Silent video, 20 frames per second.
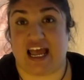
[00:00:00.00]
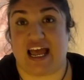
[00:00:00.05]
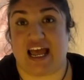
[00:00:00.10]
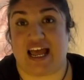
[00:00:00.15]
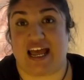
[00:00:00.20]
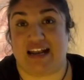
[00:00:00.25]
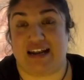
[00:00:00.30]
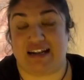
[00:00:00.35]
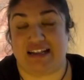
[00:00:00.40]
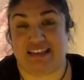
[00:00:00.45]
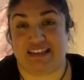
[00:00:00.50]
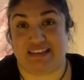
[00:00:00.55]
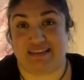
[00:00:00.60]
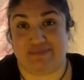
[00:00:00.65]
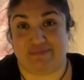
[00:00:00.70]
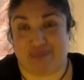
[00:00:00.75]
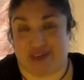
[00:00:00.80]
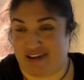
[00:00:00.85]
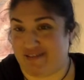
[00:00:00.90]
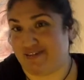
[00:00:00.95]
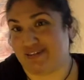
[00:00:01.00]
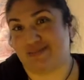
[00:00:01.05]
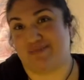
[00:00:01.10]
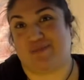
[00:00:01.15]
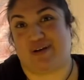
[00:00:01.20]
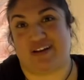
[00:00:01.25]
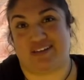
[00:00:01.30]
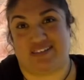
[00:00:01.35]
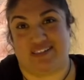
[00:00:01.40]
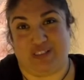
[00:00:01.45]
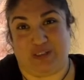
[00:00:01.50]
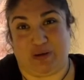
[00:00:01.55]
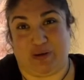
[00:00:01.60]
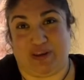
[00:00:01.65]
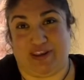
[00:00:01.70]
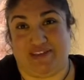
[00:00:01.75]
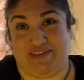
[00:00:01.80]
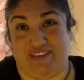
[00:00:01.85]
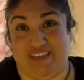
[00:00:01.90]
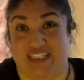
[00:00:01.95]
And my response to all
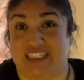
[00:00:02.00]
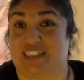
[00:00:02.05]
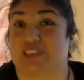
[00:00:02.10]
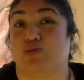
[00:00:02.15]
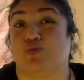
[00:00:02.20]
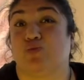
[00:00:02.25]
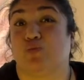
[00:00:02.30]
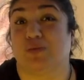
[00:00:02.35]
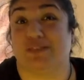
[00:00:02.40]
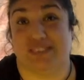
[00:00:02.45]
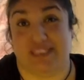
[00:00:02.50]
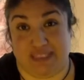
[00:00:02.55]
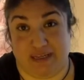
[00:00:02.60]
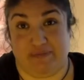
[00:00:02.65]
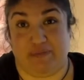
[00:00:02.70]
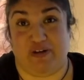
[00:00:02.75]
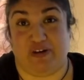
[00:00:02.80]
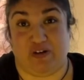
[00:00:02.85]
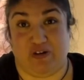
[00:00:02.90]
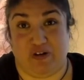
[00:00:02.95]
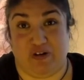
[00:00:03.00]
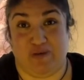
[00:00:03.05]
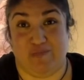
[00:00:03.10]
of this was typical.